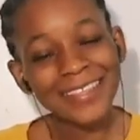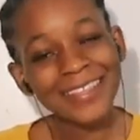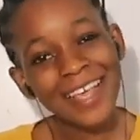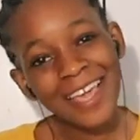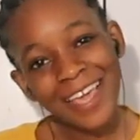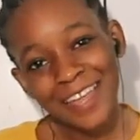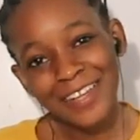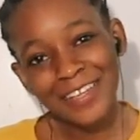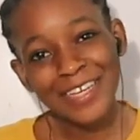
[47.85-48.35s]

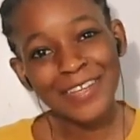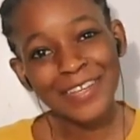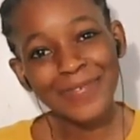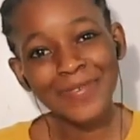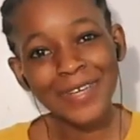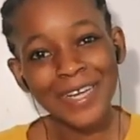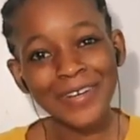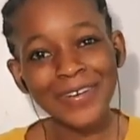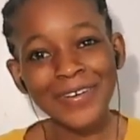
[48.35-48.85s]
second
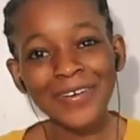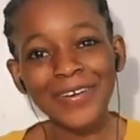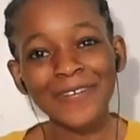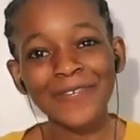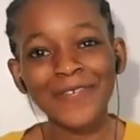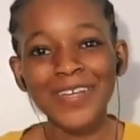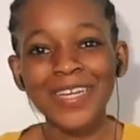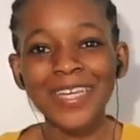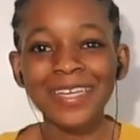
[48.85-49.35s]
YouTube channel
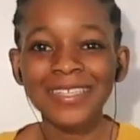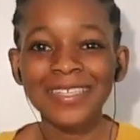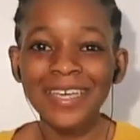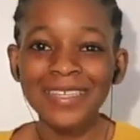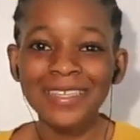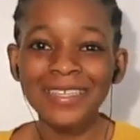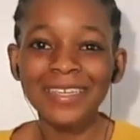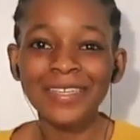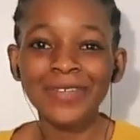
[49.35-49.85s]
called Fanny and
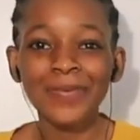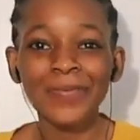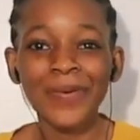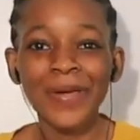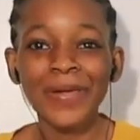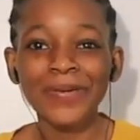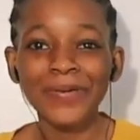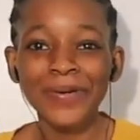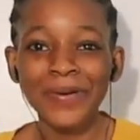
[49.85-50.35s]
Jessy two
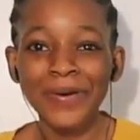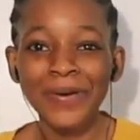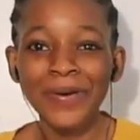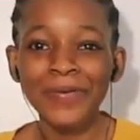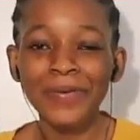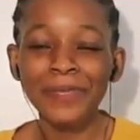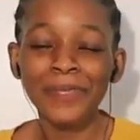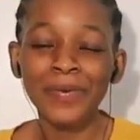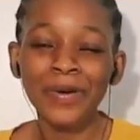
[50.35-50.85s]
point
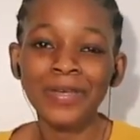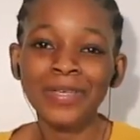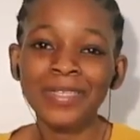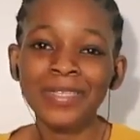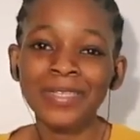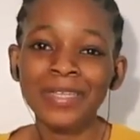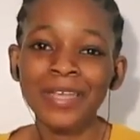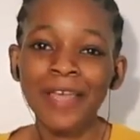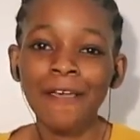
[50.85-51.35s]
oh. We
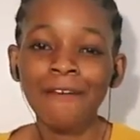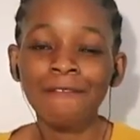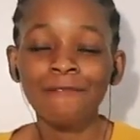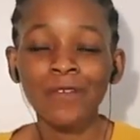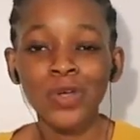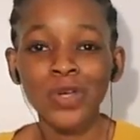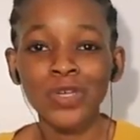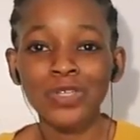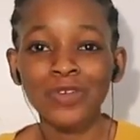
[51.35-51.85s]
post
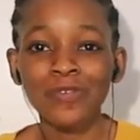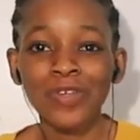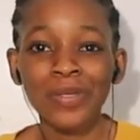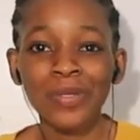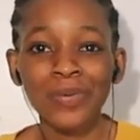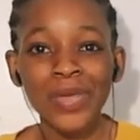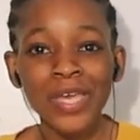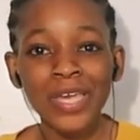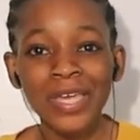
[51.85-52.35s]
vlogs over
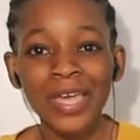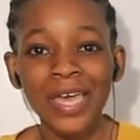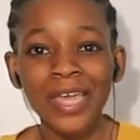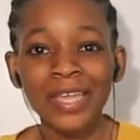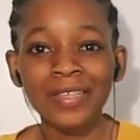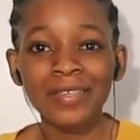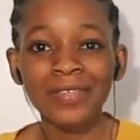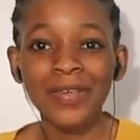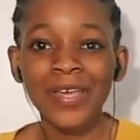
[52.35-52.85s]
the
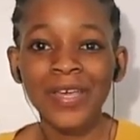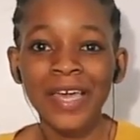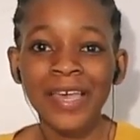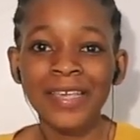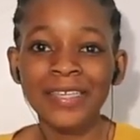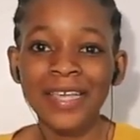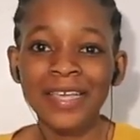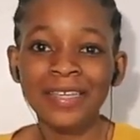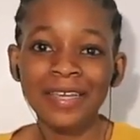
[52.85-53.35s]
weekend, so you
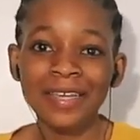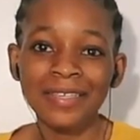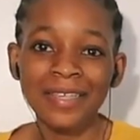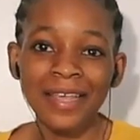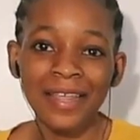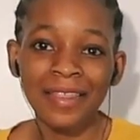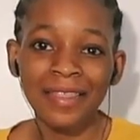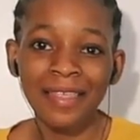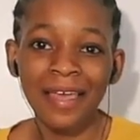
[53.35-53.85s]
guys can just
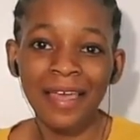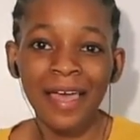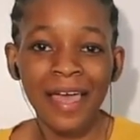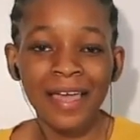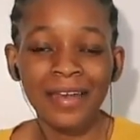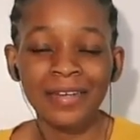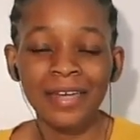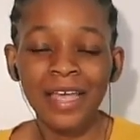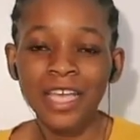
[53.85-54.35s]
head there
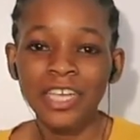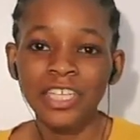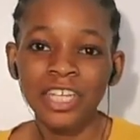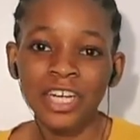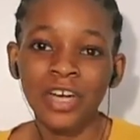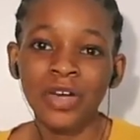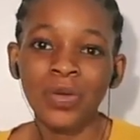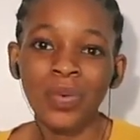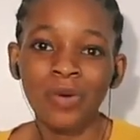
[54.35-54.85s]
and
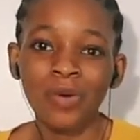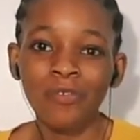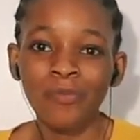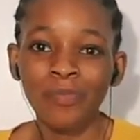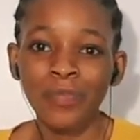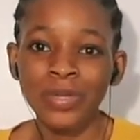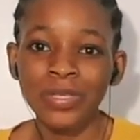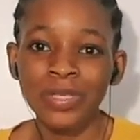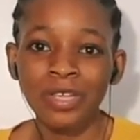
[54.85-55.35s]
check out what
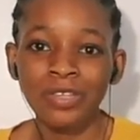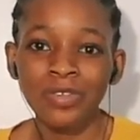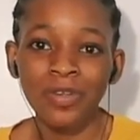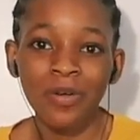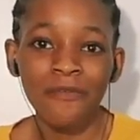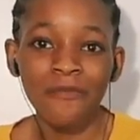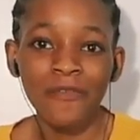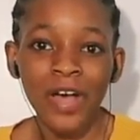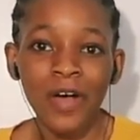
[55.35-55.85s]
we've posted
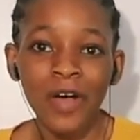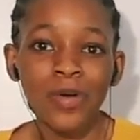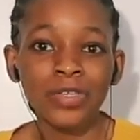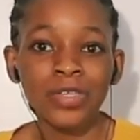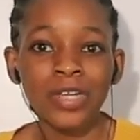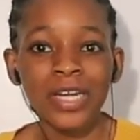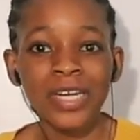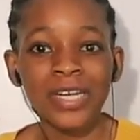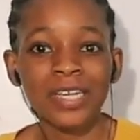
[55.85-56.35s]
so far.
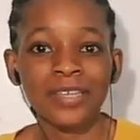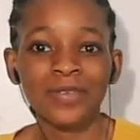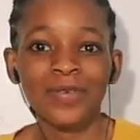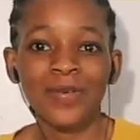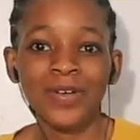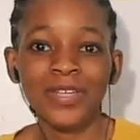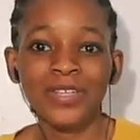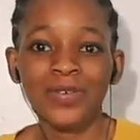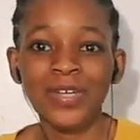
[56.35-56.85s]
Also, let us
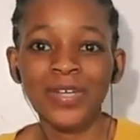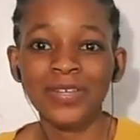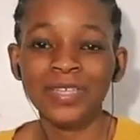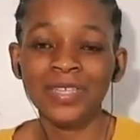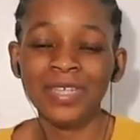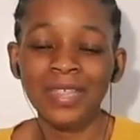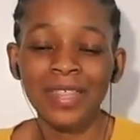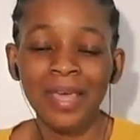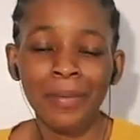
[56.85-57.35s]
know what you want to
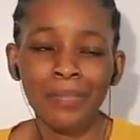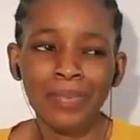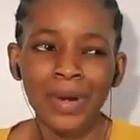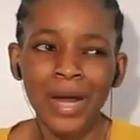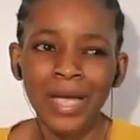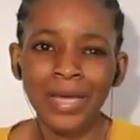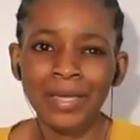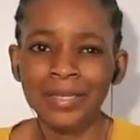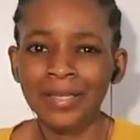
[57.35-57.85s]
see, their
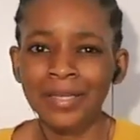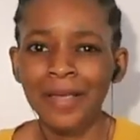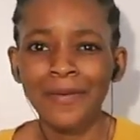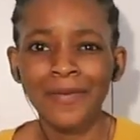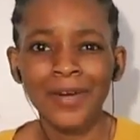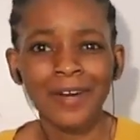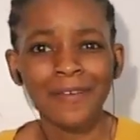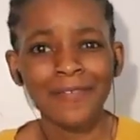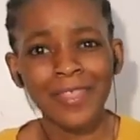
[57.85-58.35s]
pranks,
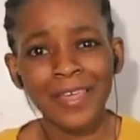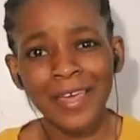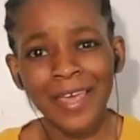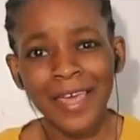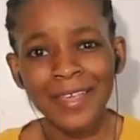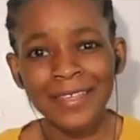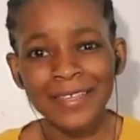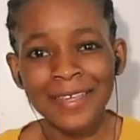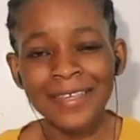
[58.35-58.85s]
whatever the
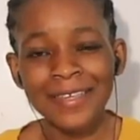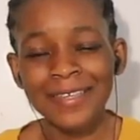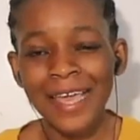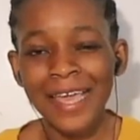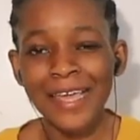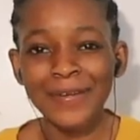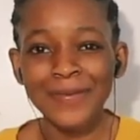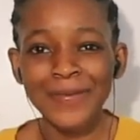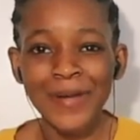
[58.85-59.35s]
case is,
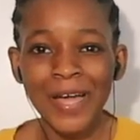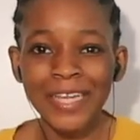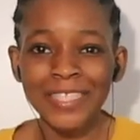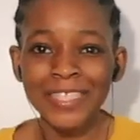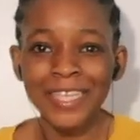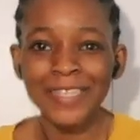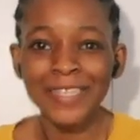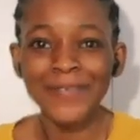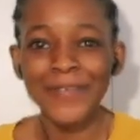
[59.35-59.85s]
and we'll
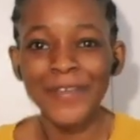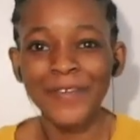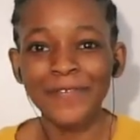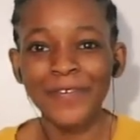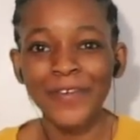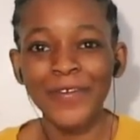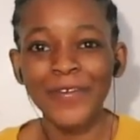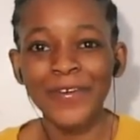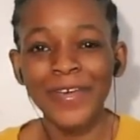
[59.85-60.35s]
actually do
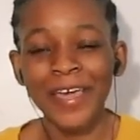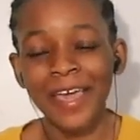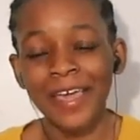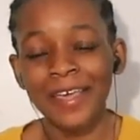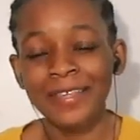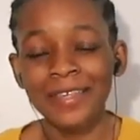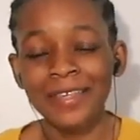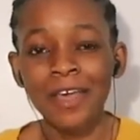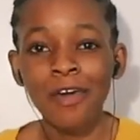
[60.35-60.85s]
it for you
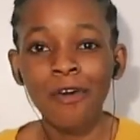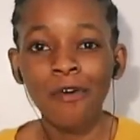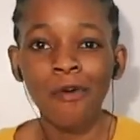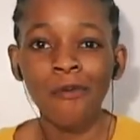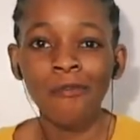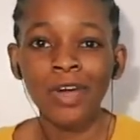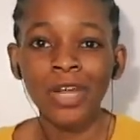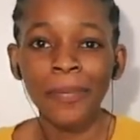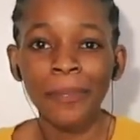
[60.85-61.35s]
guys.
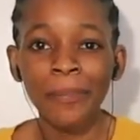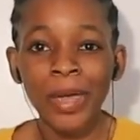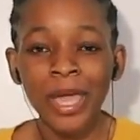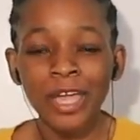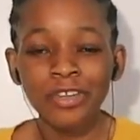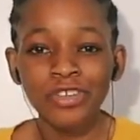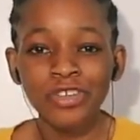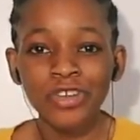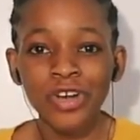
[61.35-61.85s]
We've got a
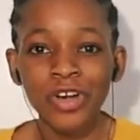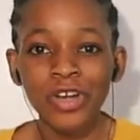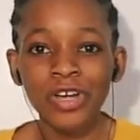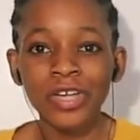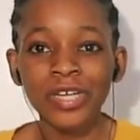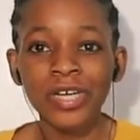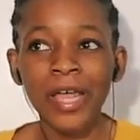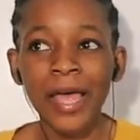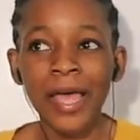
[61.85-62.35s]

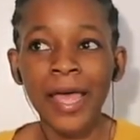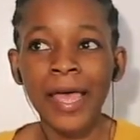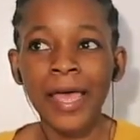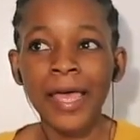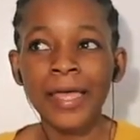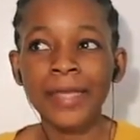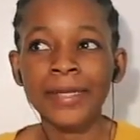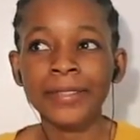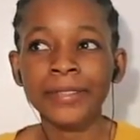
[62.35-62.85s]
Patreon,
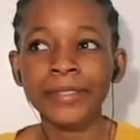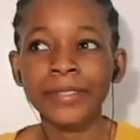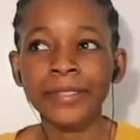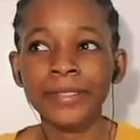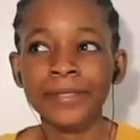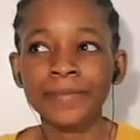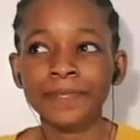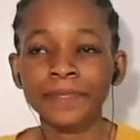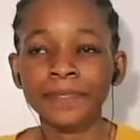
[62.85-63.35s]
and